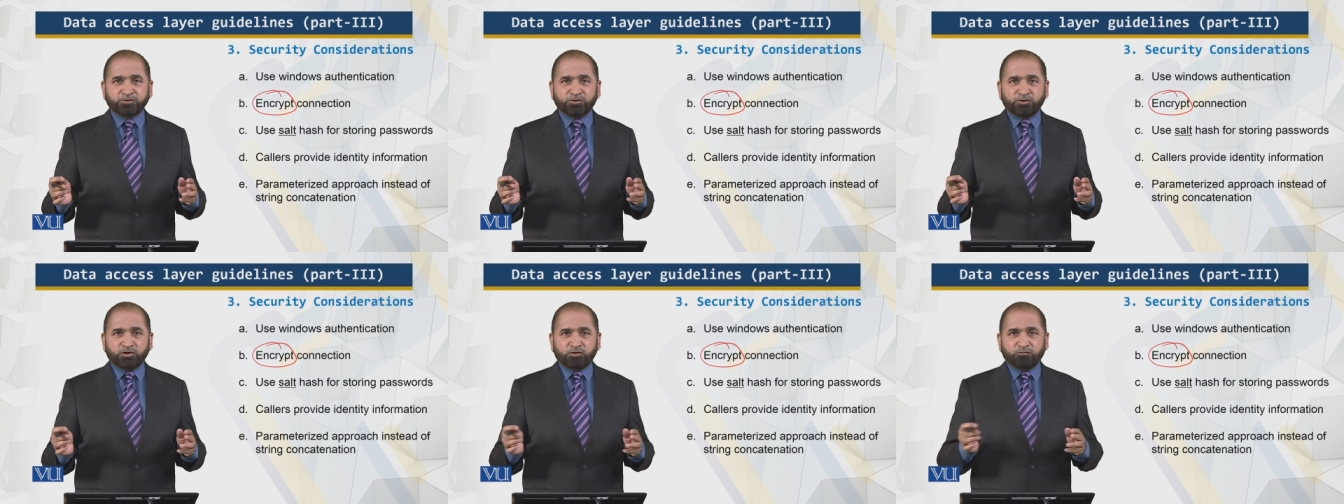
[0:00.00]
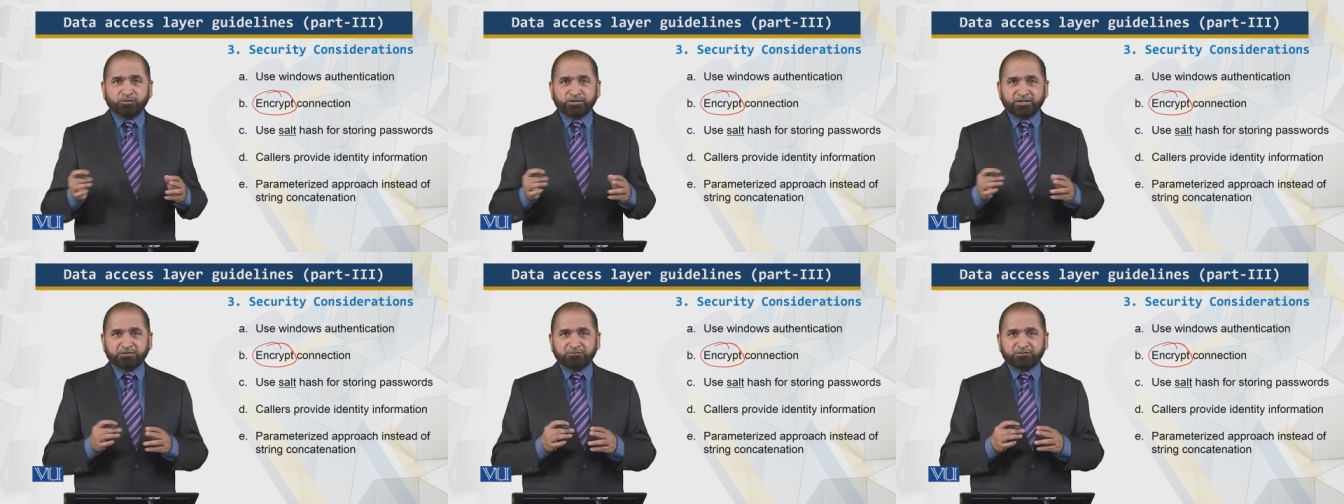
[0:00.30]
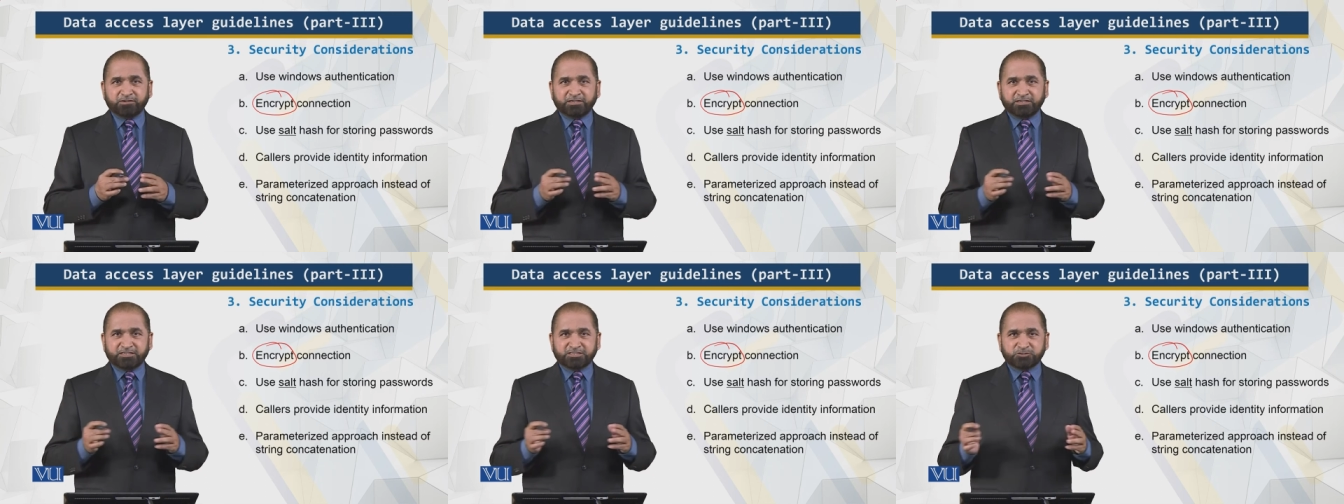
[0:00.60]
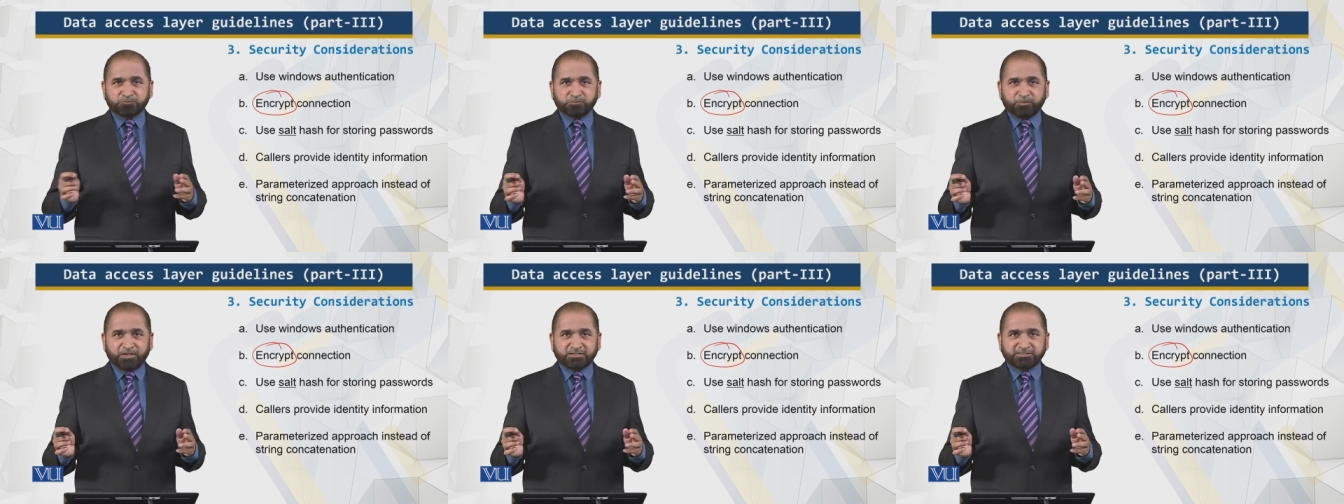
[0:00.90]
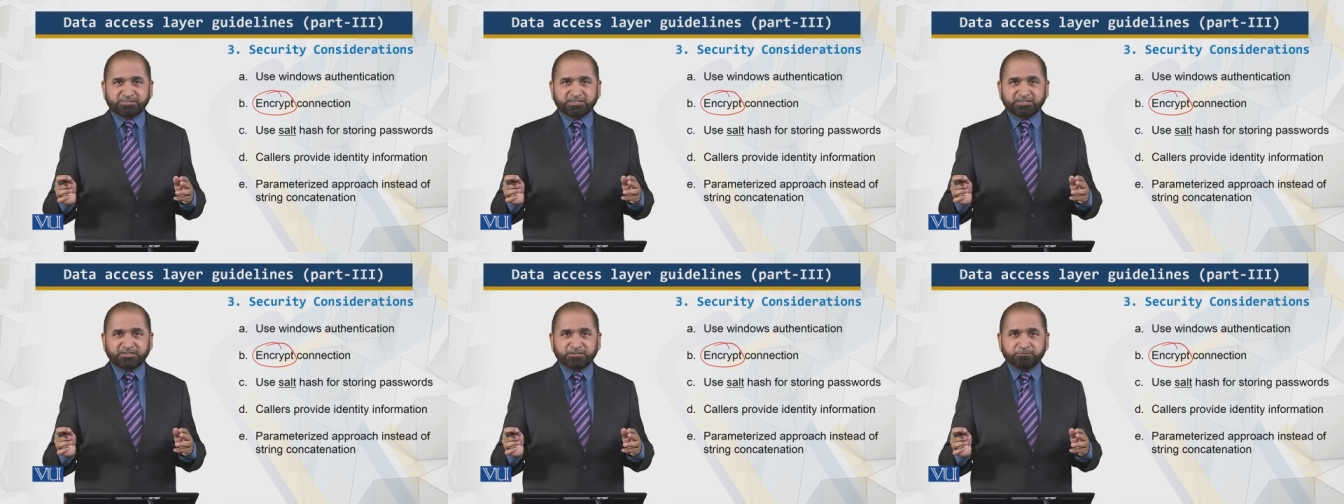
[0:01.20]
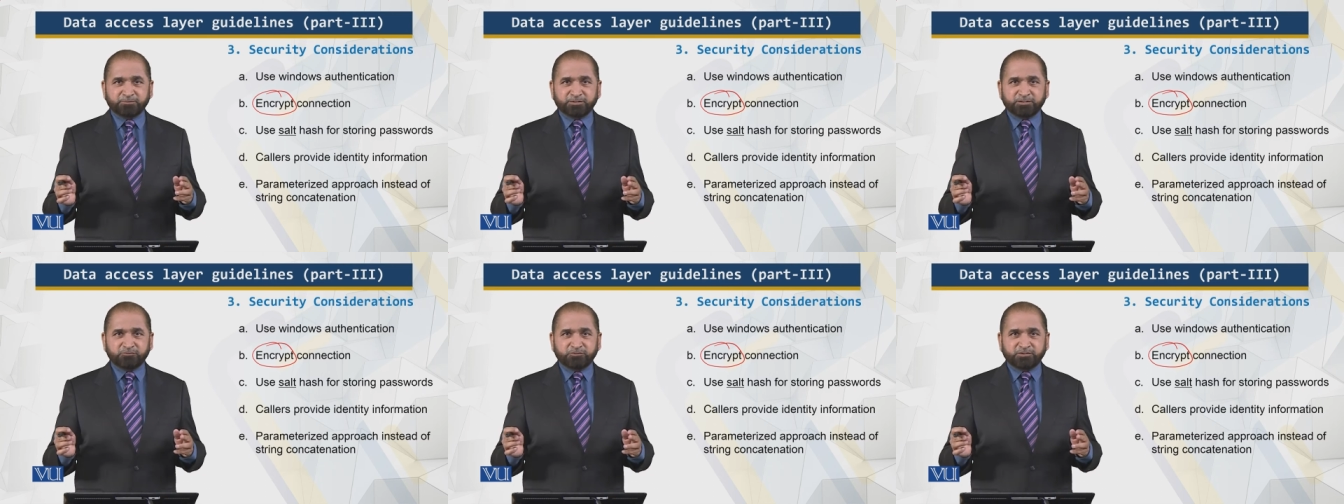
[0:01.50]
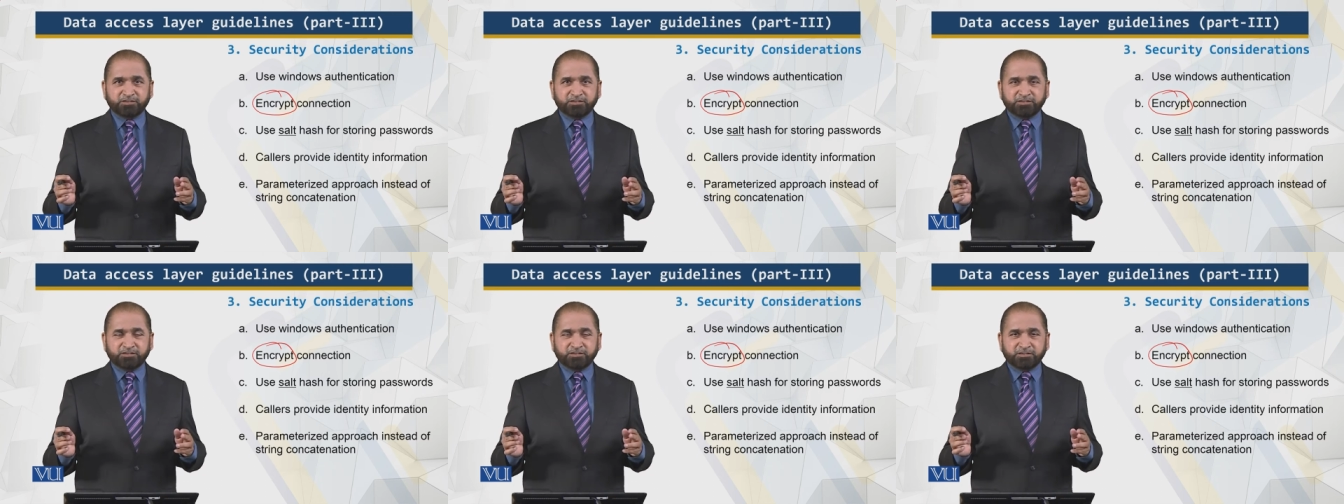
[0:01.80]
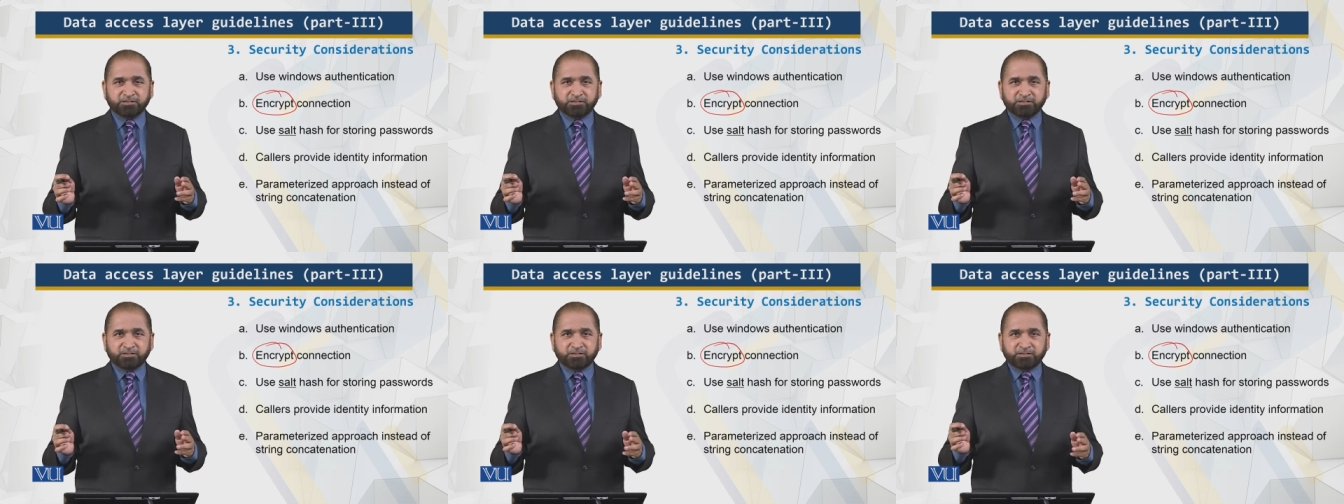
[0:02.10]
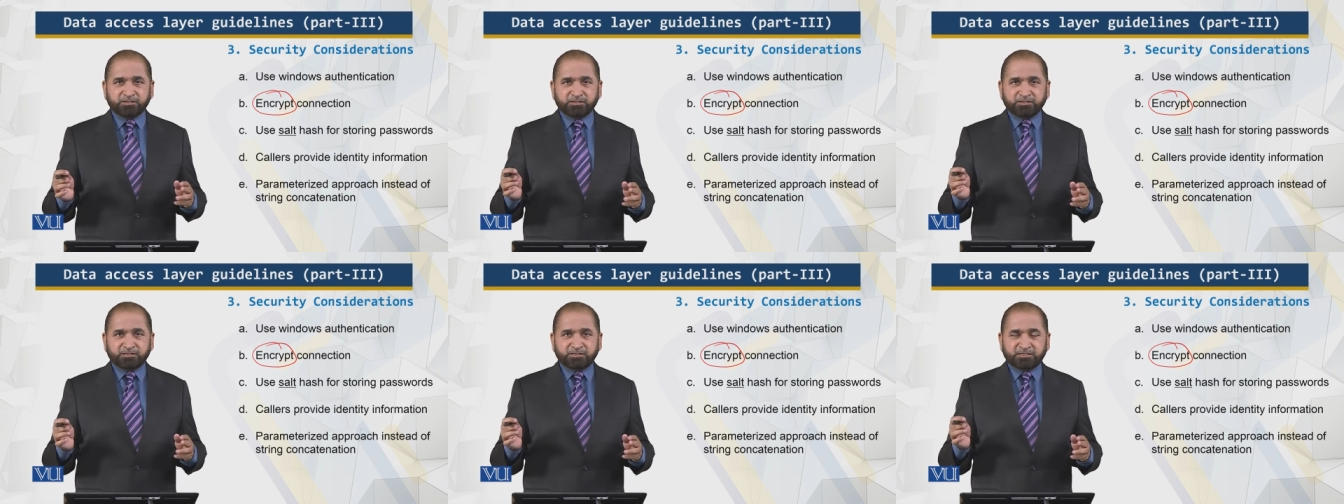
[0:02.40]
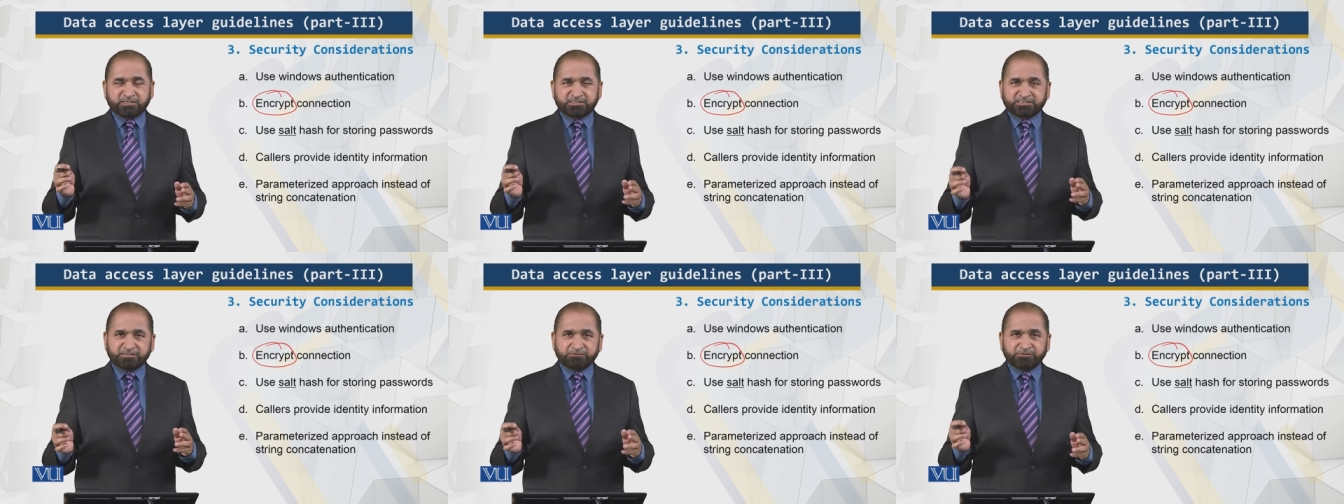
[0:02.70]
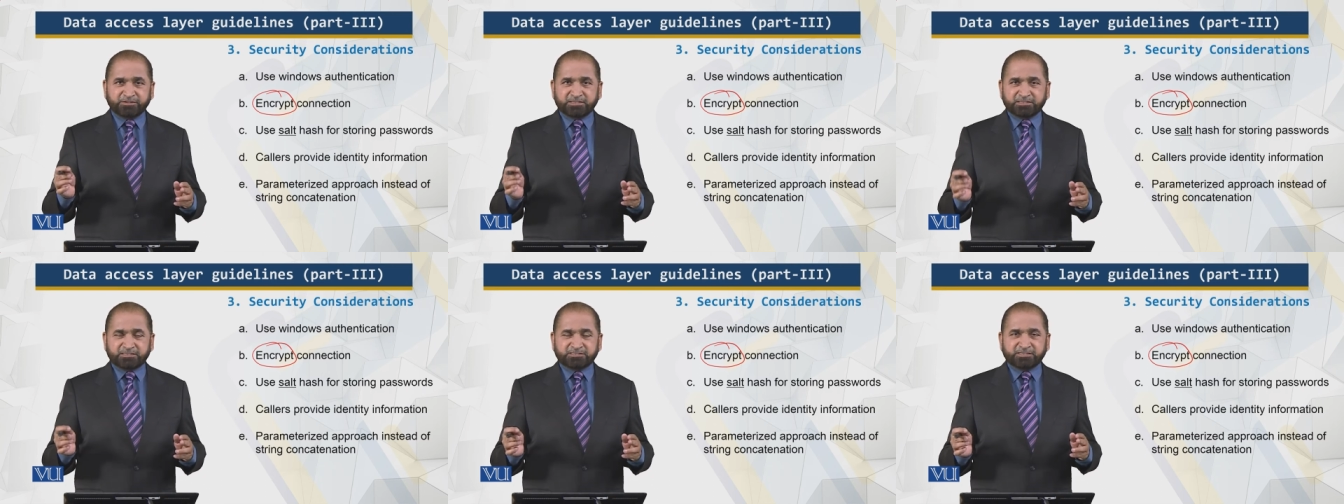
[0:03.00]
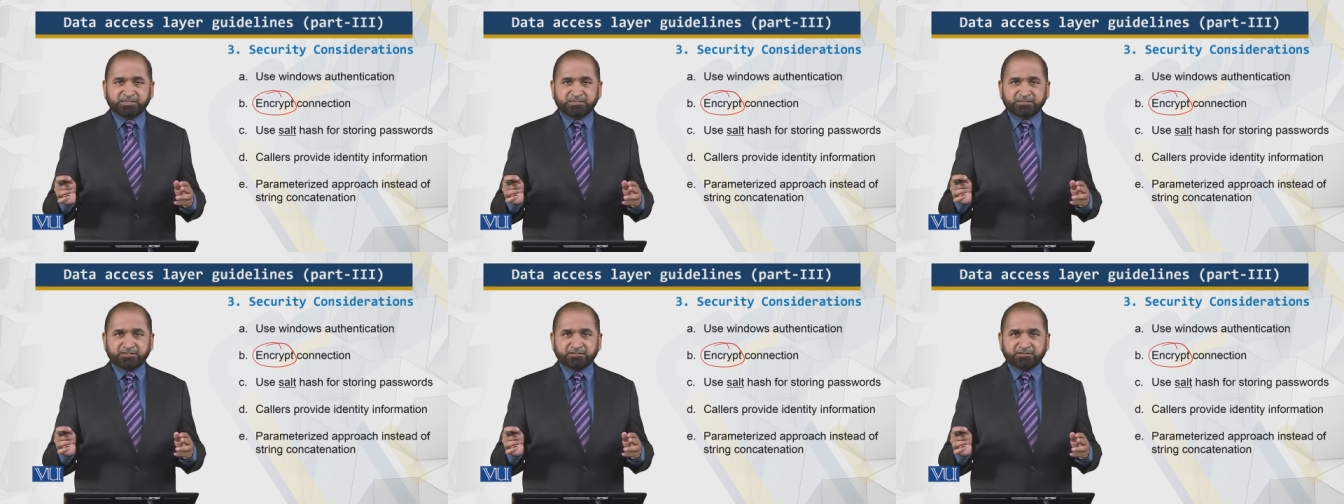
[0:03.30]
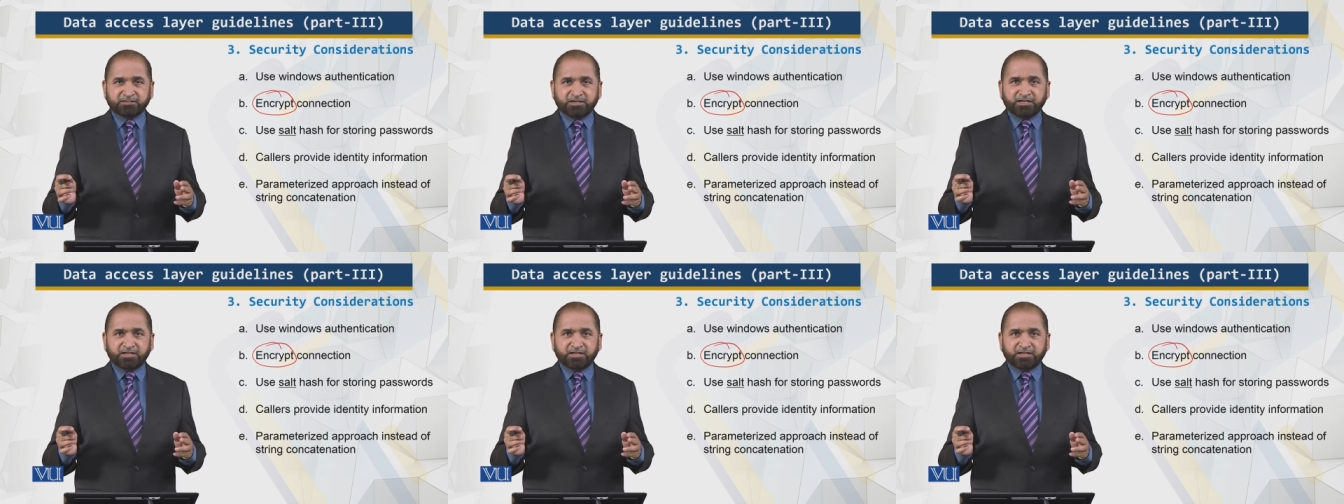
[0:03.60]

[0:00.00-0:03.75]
of whatever is passing between the receiver and the sender.